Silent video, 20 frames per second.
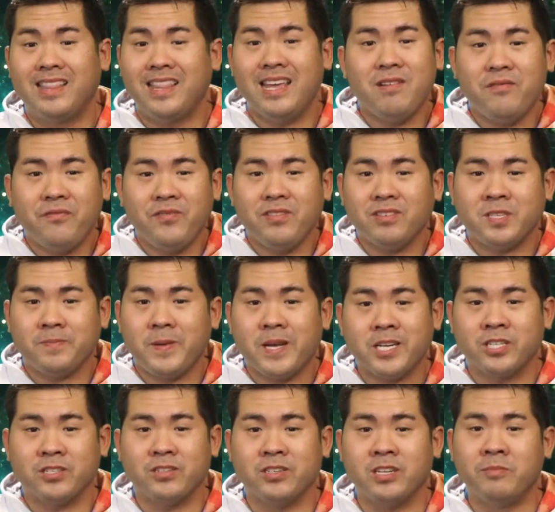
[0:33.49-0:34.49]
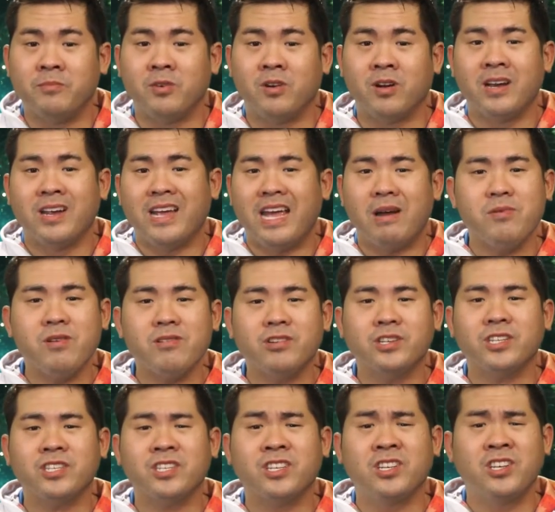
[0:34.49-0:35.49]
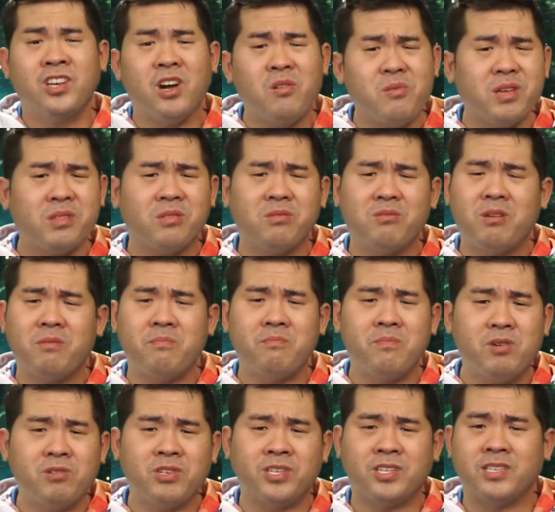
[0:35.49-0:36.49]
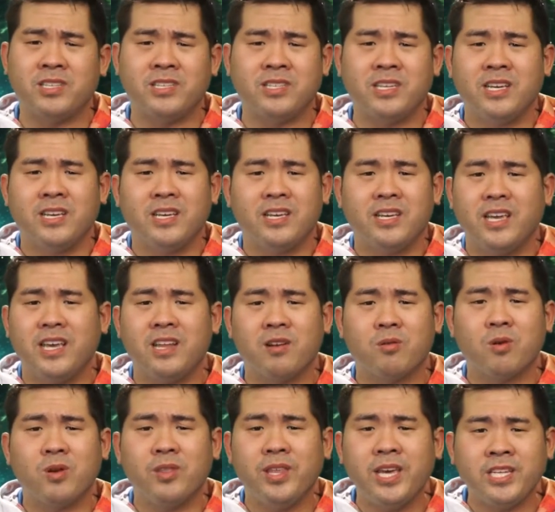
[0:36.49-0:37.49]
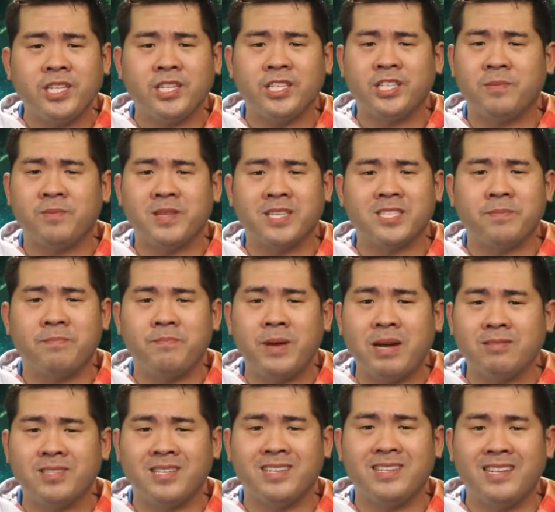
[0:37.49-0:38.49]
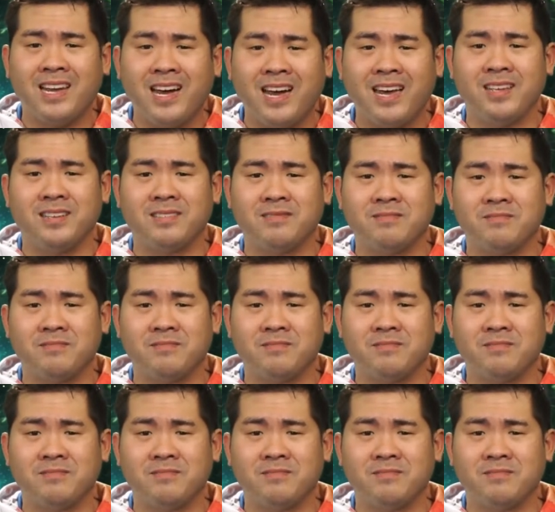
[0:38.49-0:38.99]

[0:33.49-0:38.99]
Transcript: They don't feel special anymore, and we are just going through the motions in a relationship that's about to die.